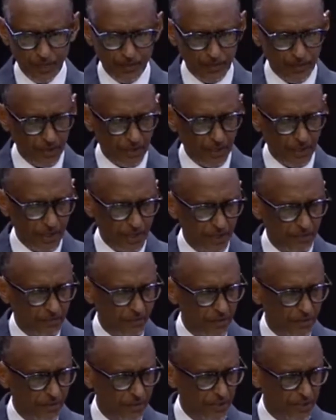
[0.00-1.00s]
so that
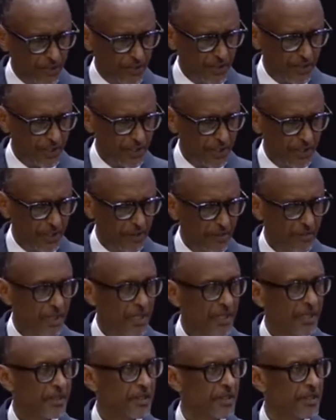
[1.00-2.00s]
everyone is clear in their
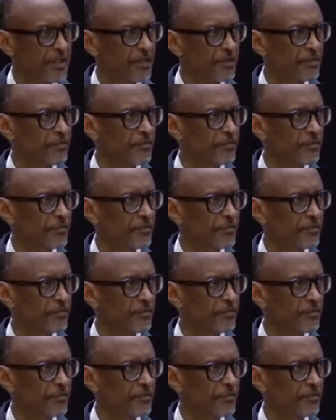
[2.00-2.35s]
minds.